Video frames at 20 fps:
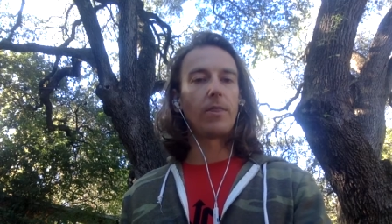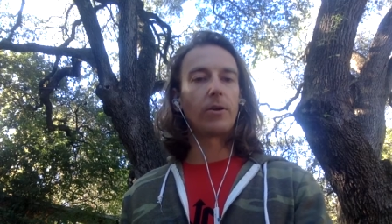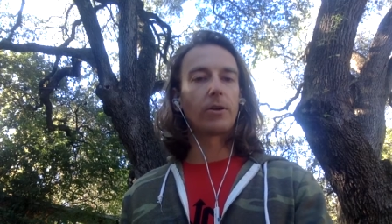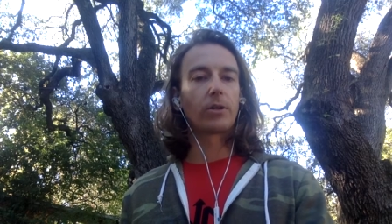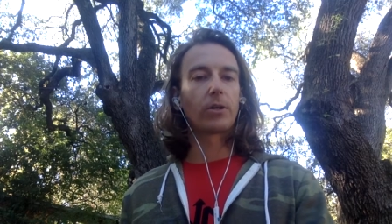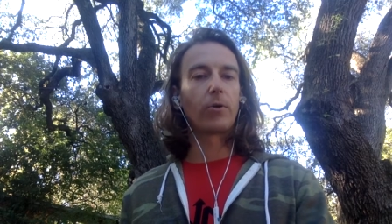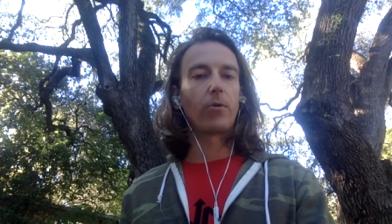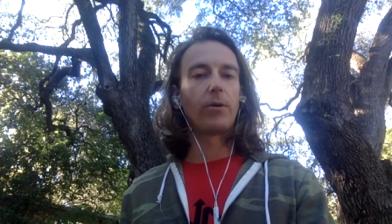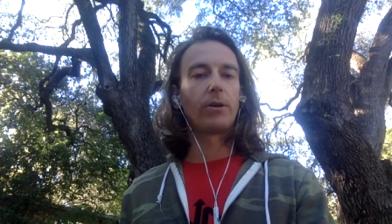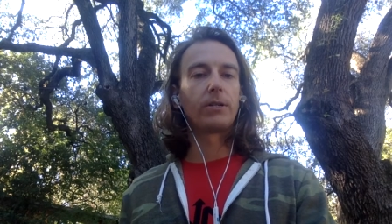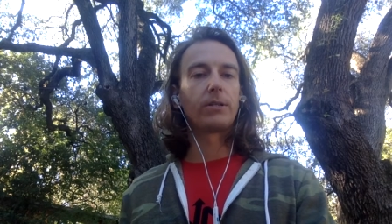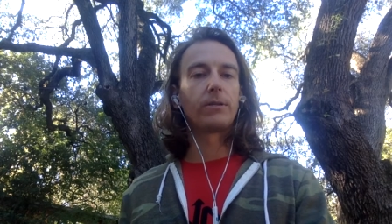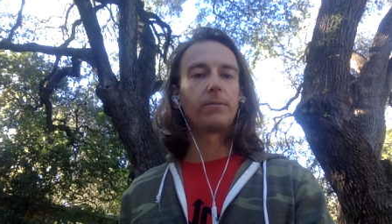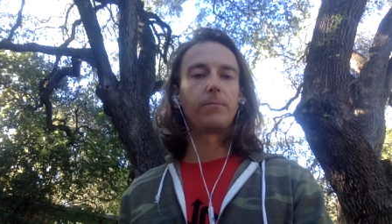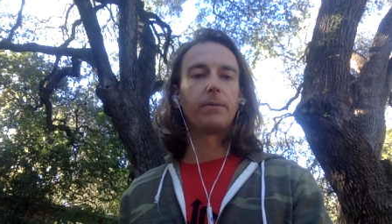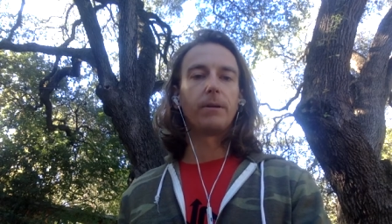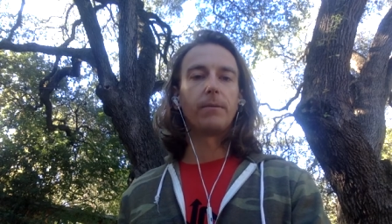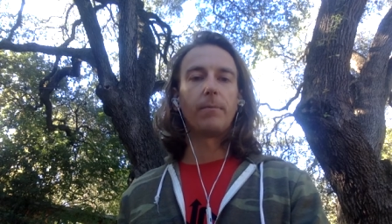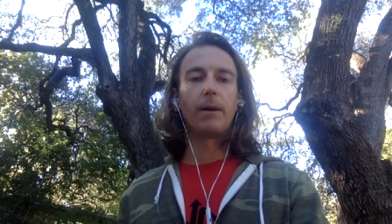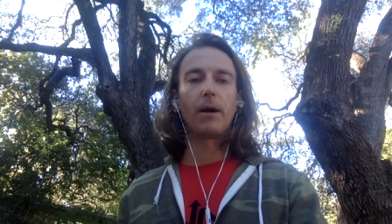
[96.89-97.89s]
They're going to
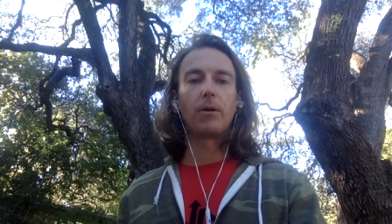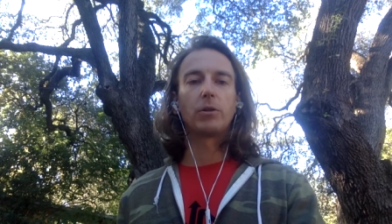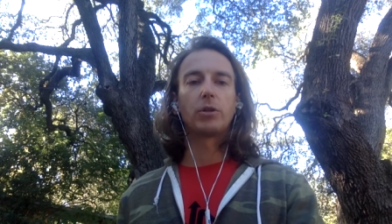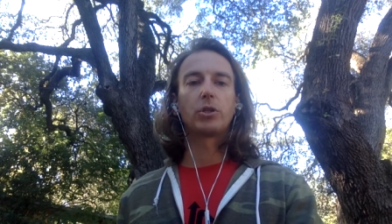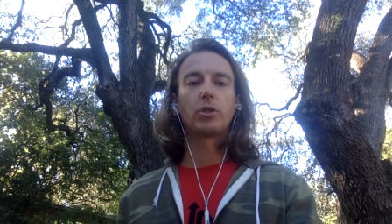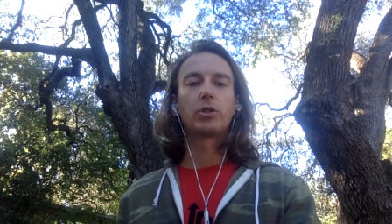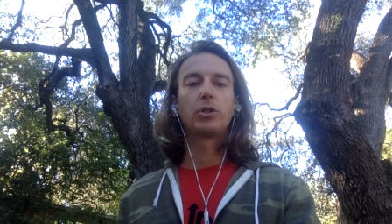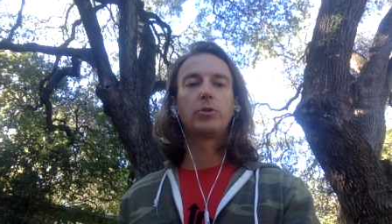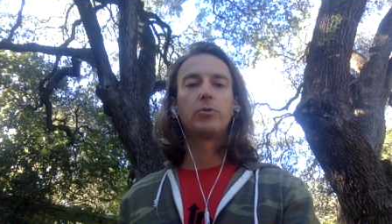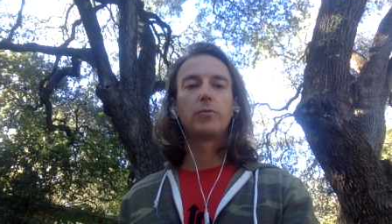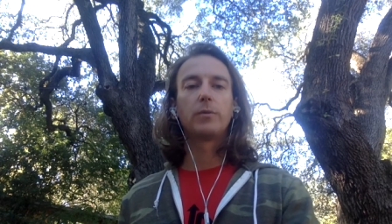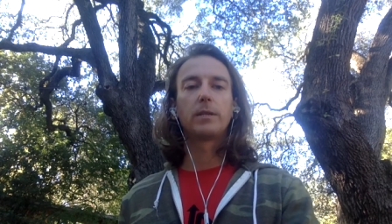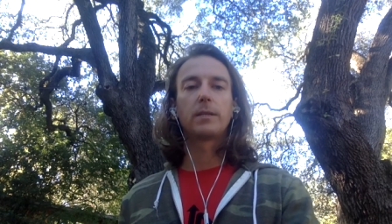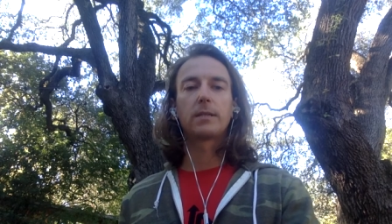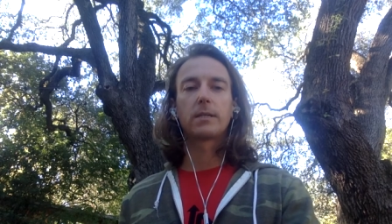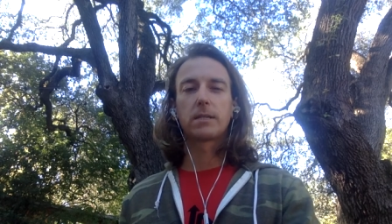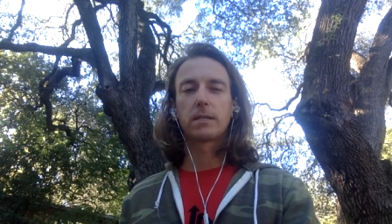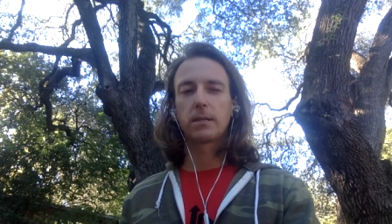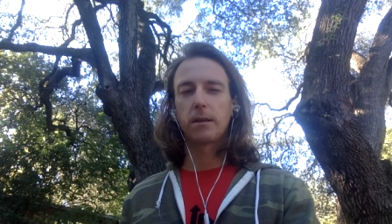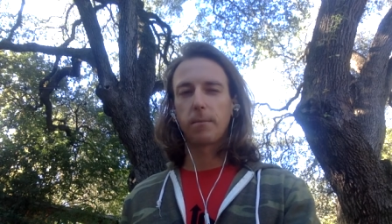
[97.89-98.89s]
be about doing
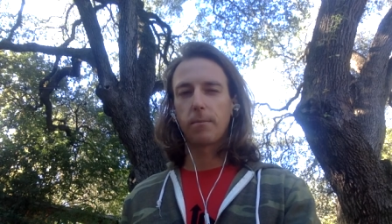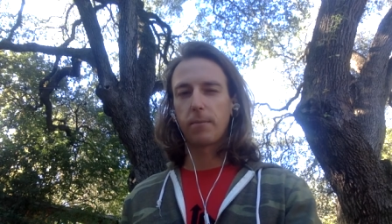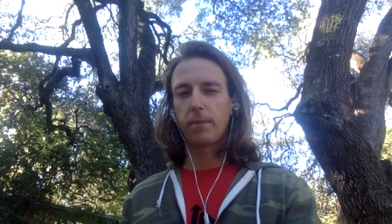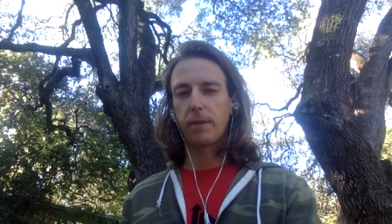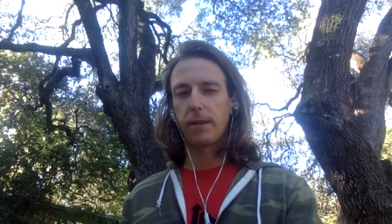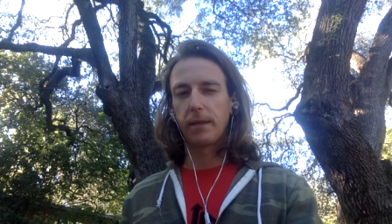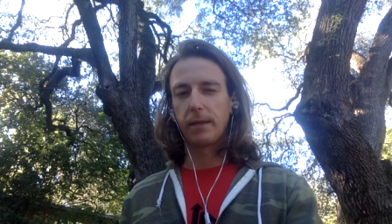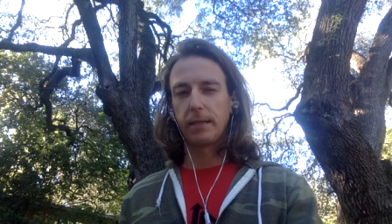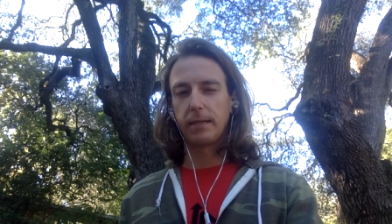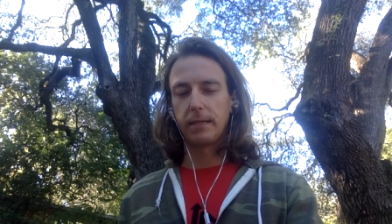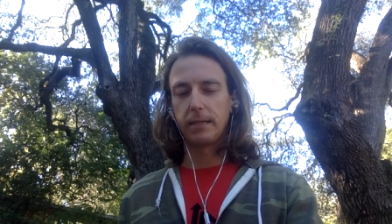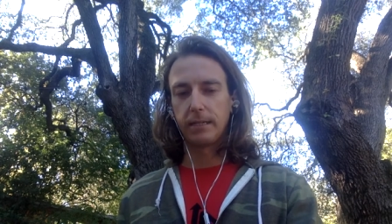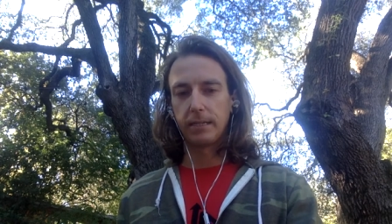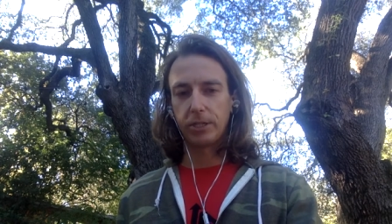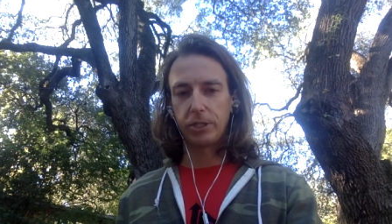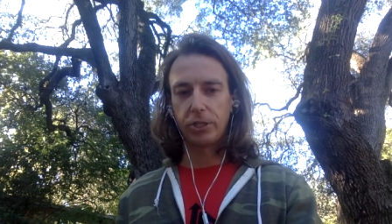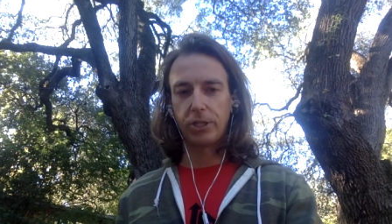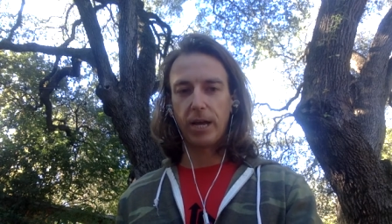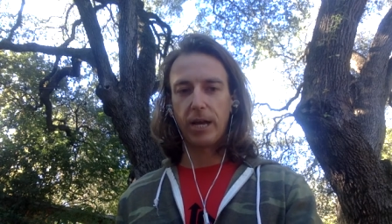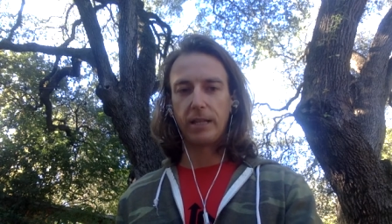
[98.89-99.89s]
something
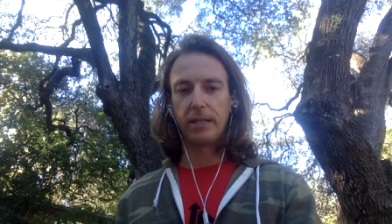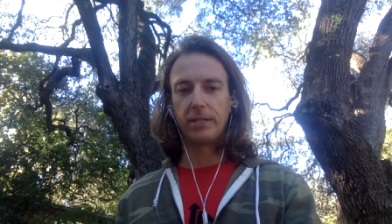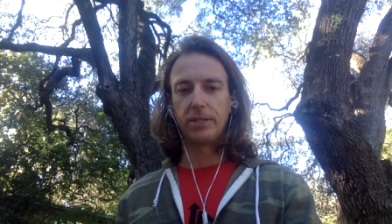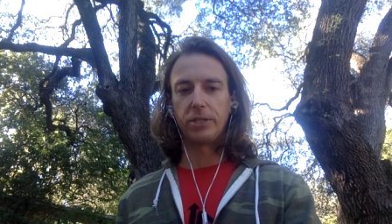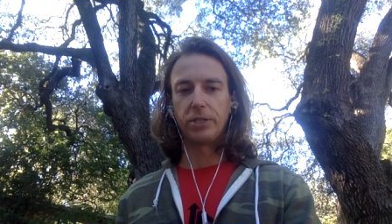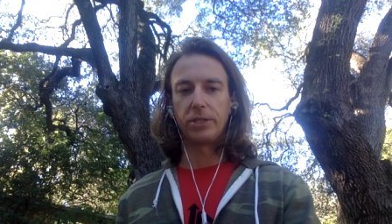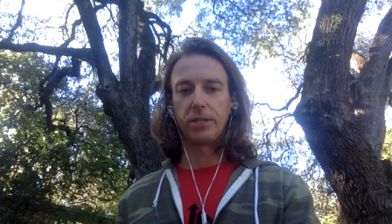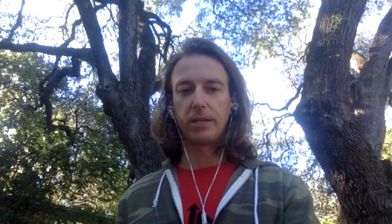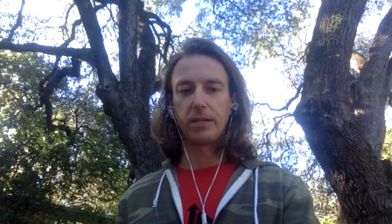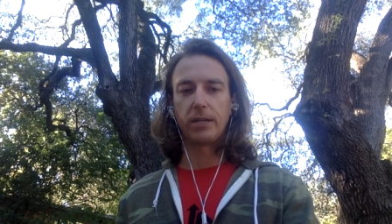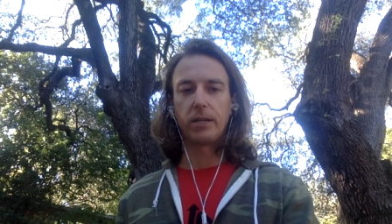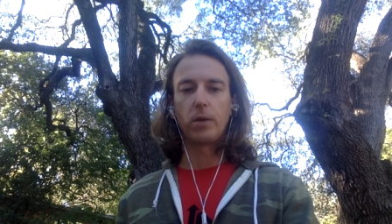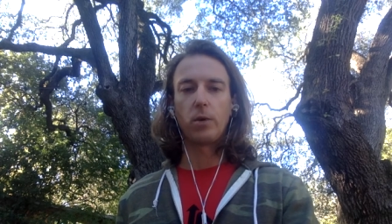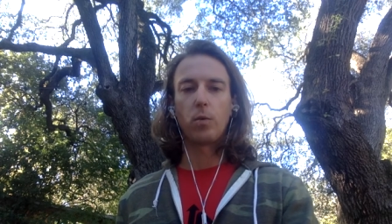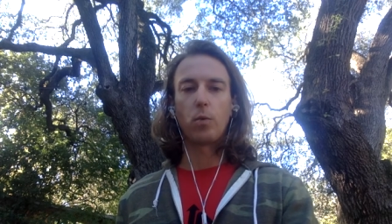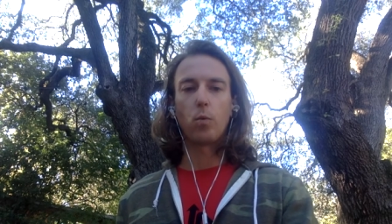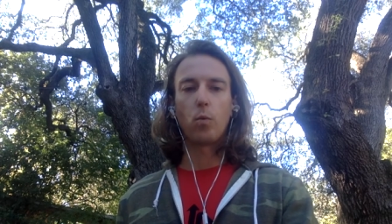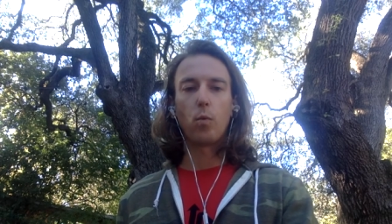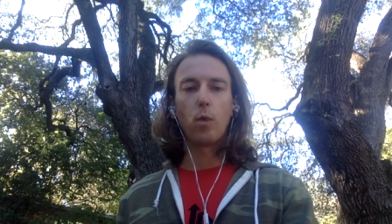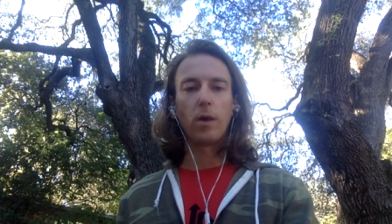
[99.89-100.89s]
challenging,
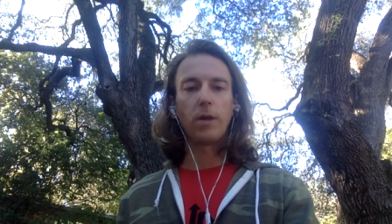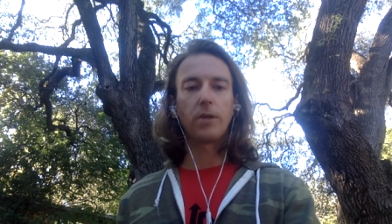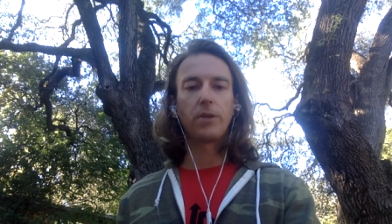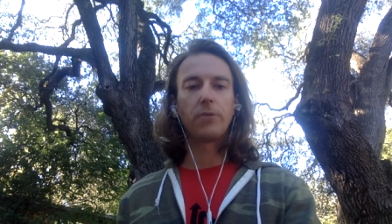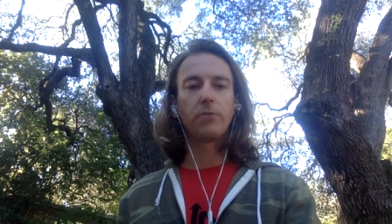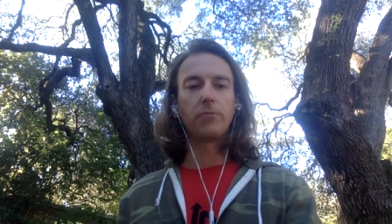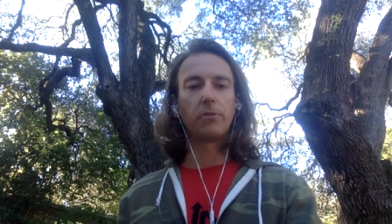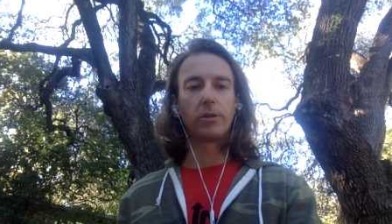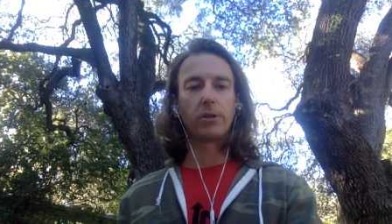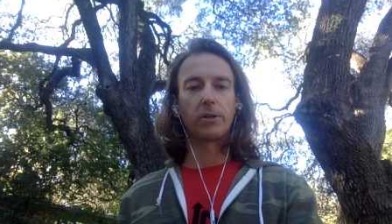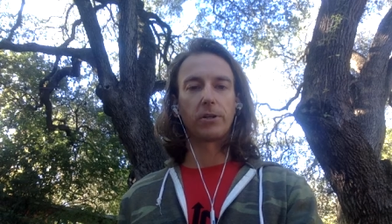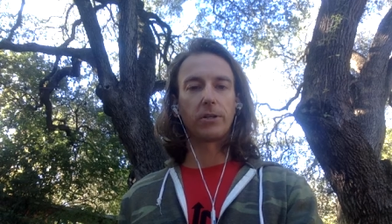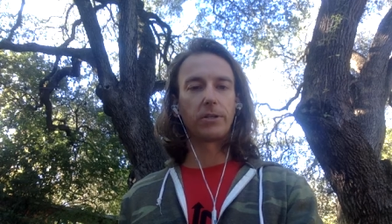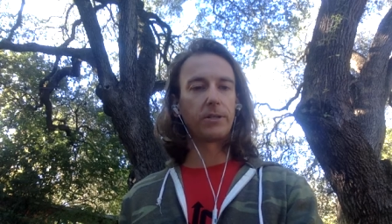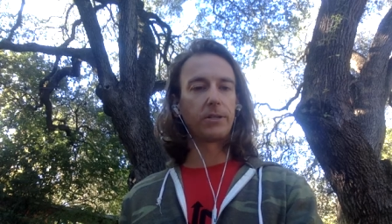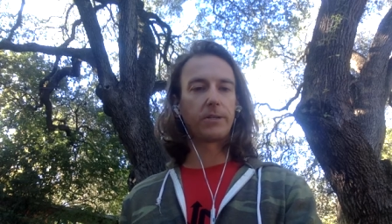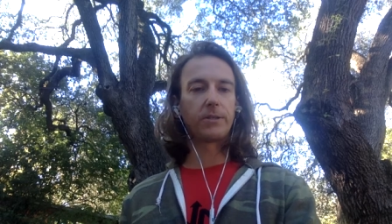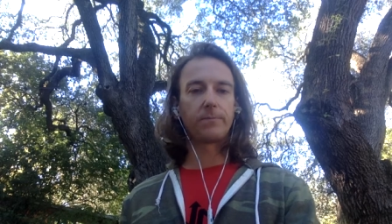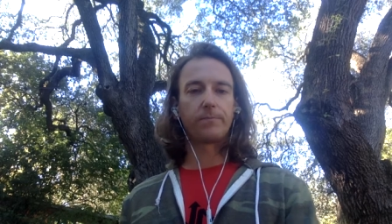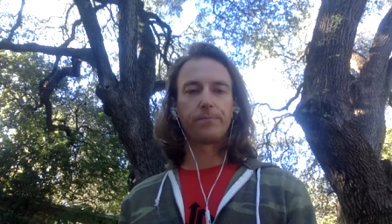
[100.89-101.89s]
what you
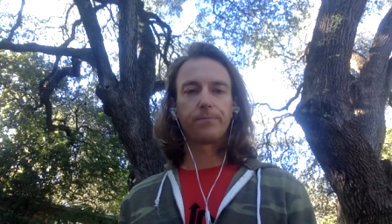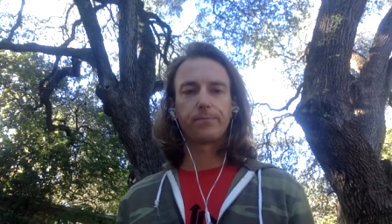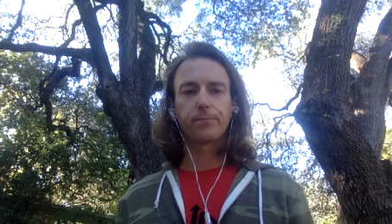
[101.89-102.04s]
learned,